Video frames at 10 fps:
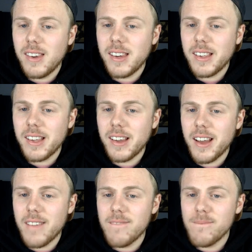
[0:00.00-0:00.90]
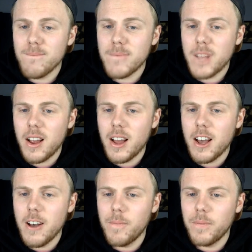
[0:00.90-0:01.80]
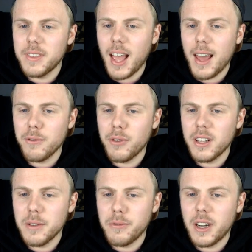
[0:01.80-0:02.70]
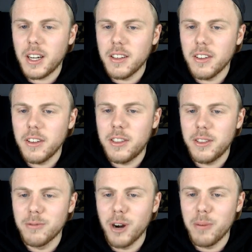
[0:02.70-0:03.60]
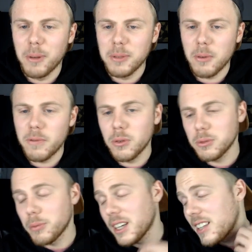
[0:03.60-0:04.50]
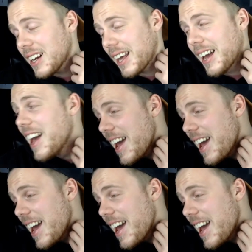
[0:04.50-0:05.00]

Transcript: So yeah, Dan finds it funny that the robots were fooled by ducking.